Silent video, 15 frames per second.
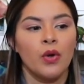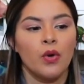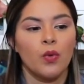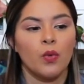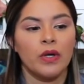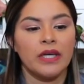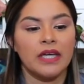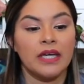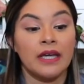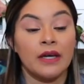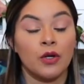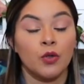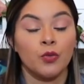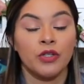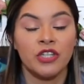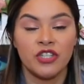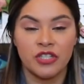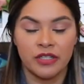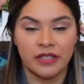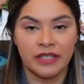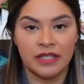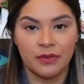we
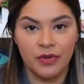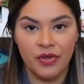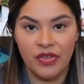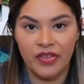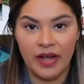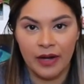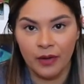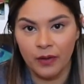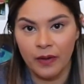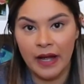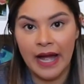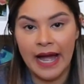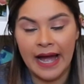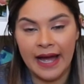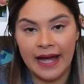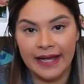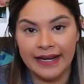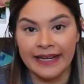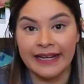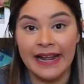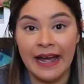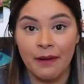originally with Diago had
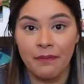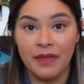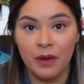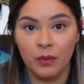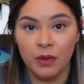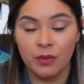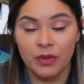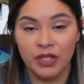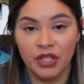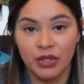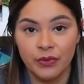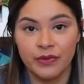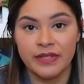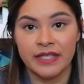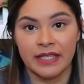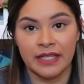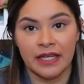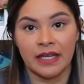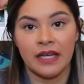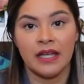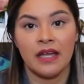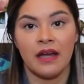an app that we were
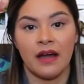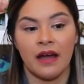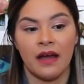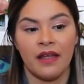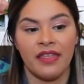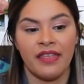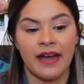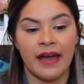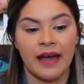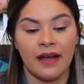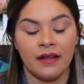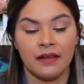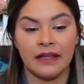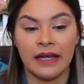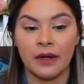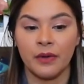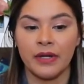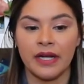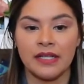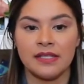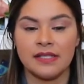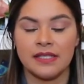using that allowed
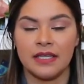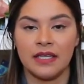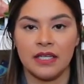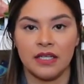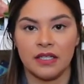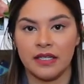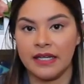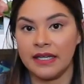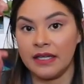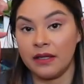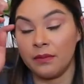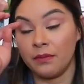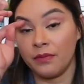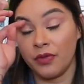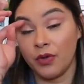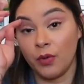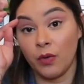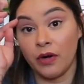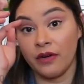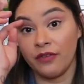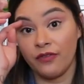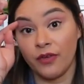us to hear him through
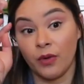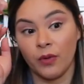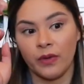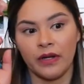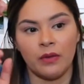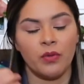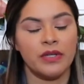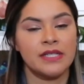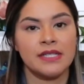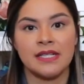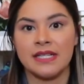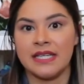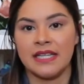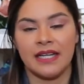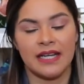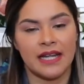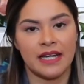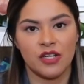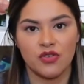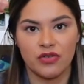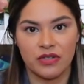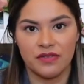our phone, and we didn't need any
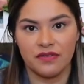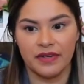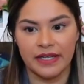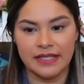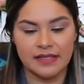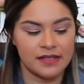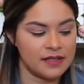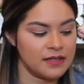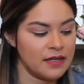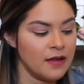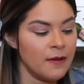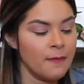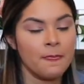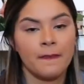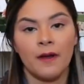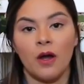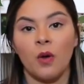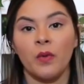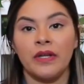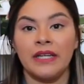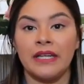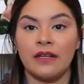extra devices. All
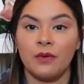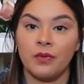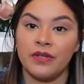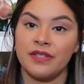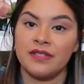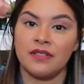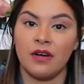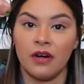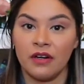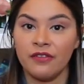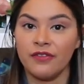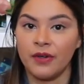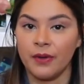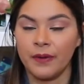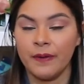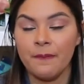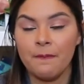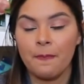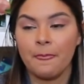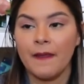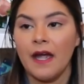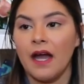we needed was our phone
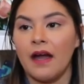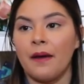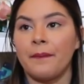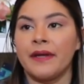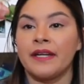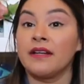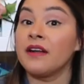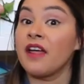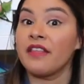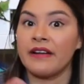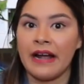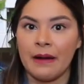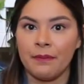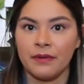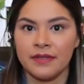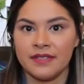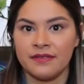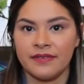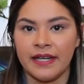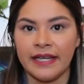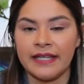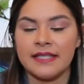and another Apple
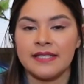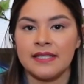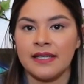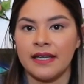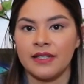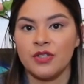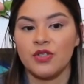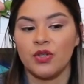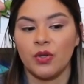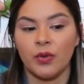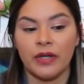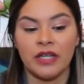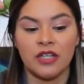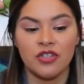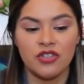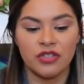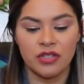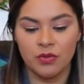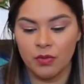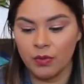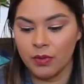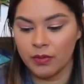device. And so initially
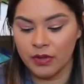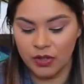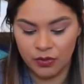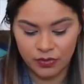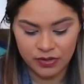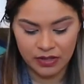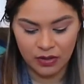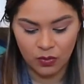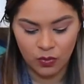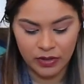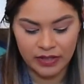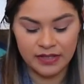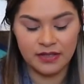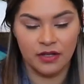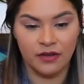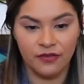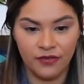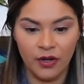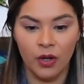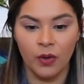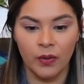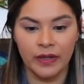what we were using was our
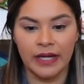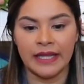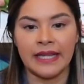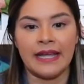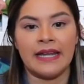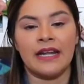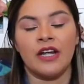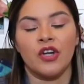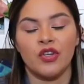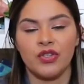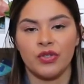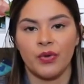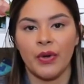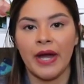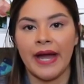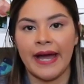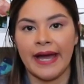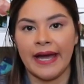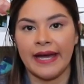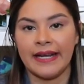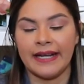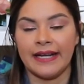phone, and then I also
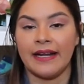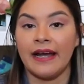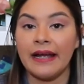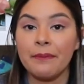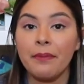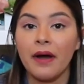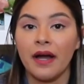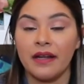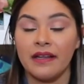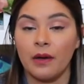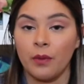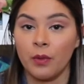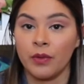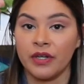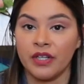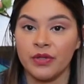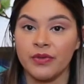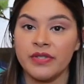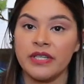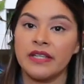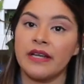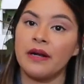had an iPod that we weren't
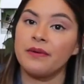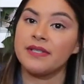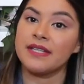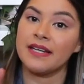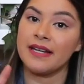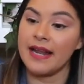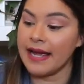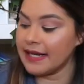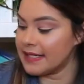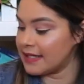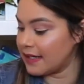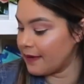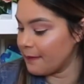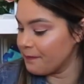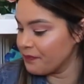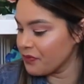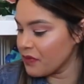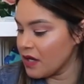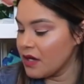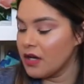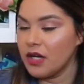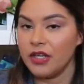using that I was connecting
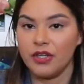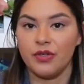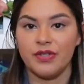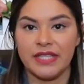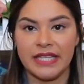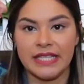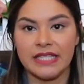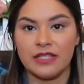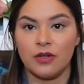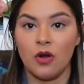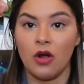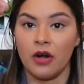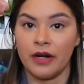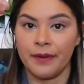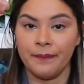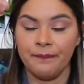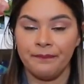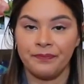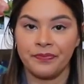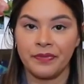using this little arm,